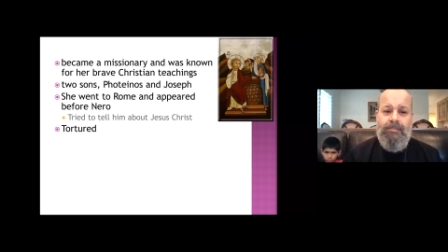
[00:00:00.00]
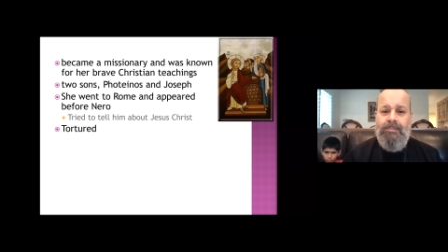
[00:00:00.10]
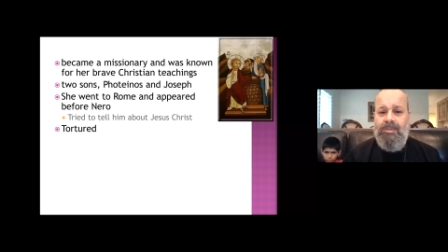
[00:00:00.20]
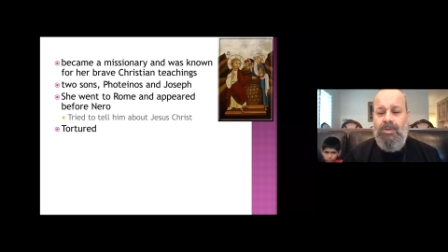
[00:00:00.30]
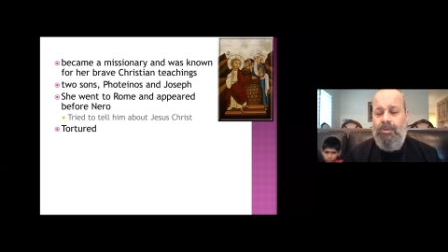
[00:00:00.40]

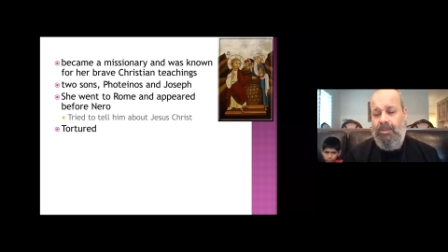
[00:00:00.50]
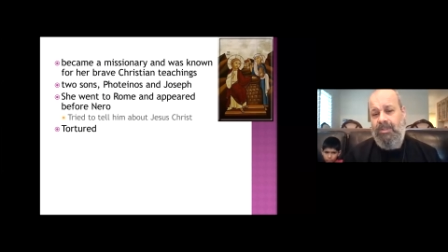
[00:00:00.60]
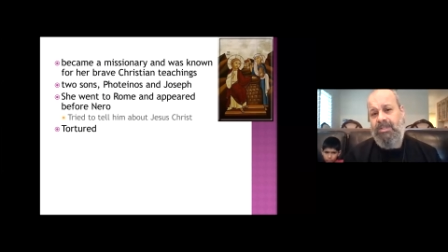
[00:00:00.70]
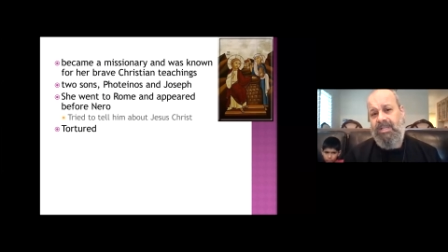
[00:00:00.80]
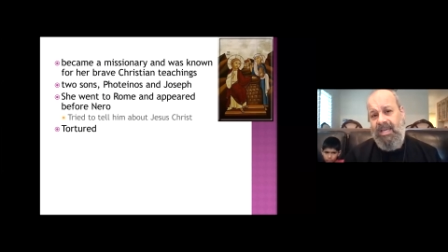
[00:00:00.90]
them or
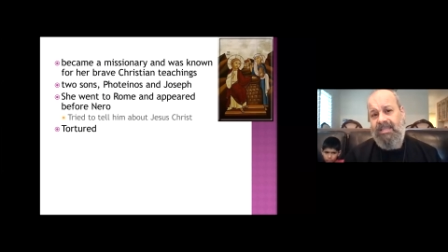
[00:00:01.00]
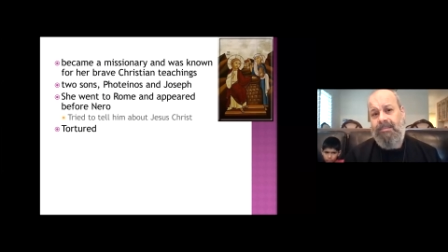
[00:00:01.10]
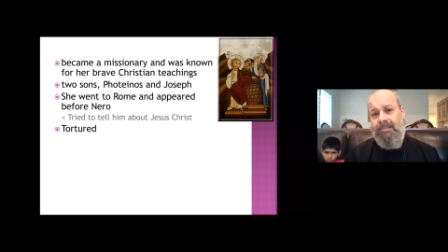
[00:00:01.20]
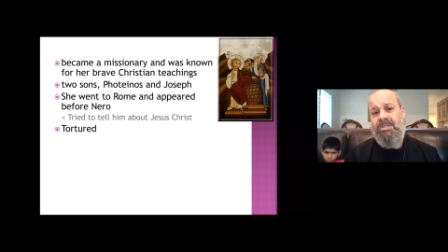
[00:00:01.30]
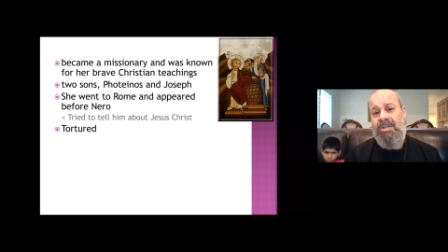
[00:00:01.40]
to get
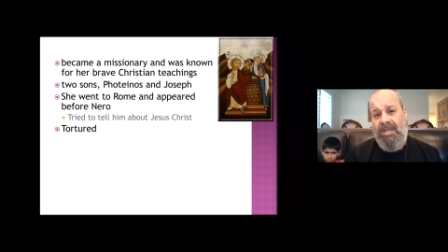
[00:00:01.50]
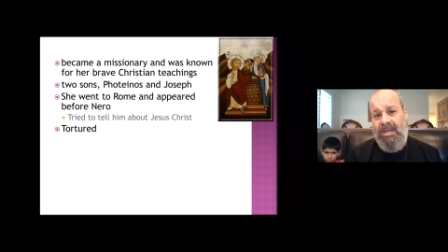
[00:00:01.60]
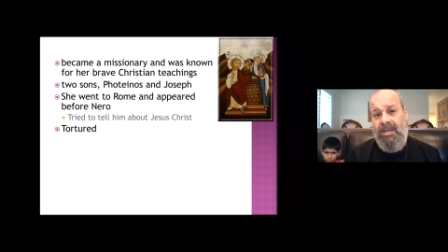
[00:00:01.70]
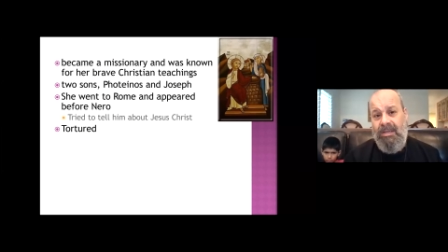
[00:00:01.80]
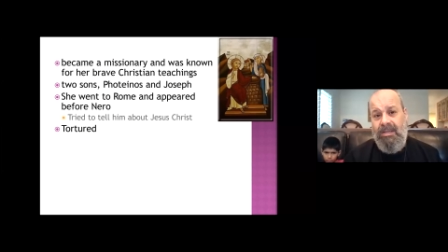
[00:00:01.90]
them to
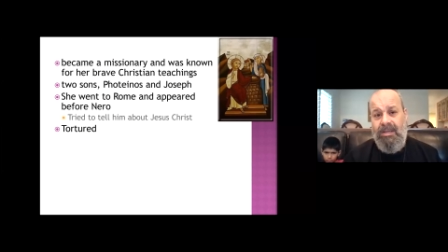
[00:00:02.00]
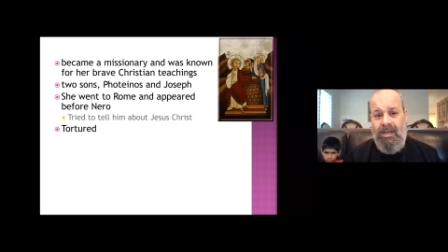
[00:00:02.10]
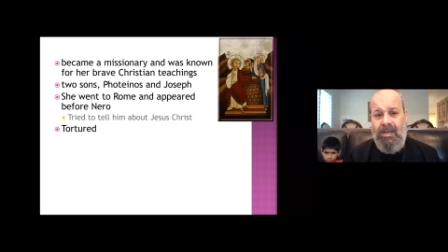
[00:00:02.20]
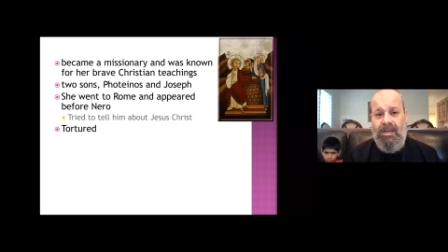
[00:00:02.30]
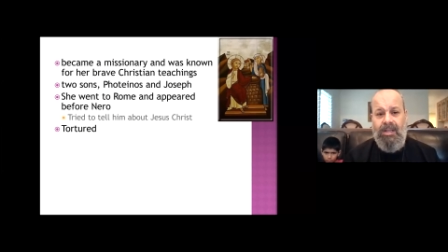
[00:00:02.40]
deny
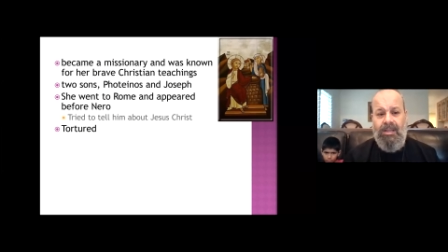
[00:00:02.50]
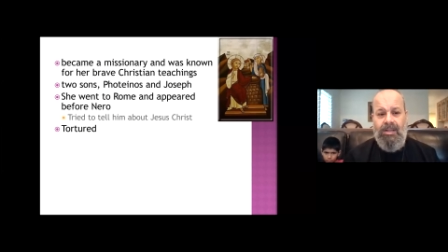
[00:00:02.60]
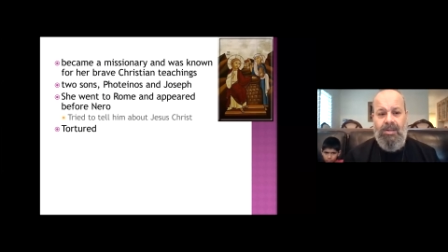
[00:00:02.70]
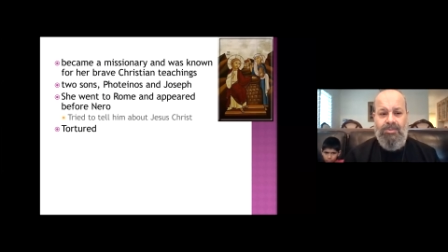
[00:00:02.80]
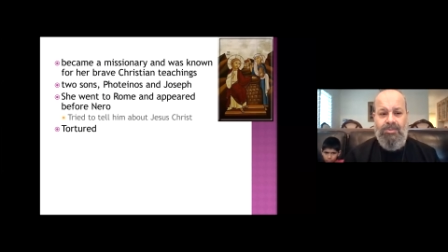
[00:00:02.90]
uh,
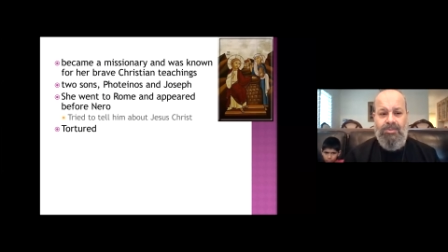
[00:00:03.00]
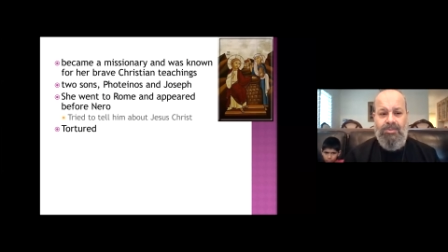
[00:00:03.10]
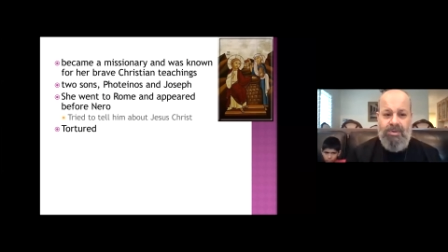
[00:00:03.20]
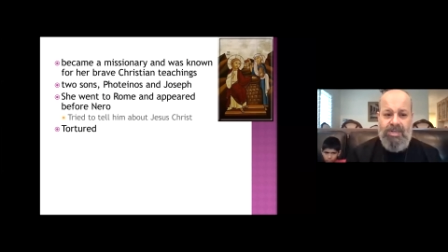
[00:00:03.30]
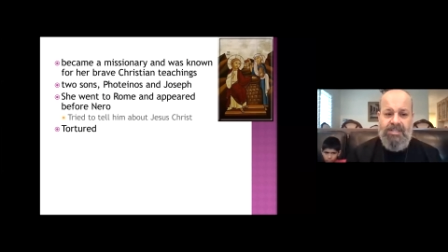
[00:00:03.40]
the Lord Jesus
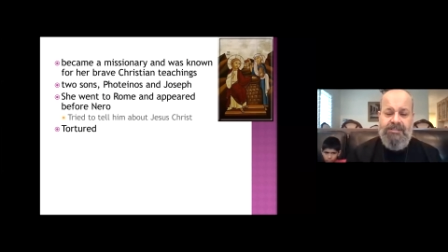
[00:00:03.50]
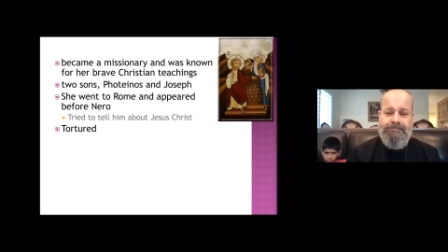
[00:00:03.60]
Christ.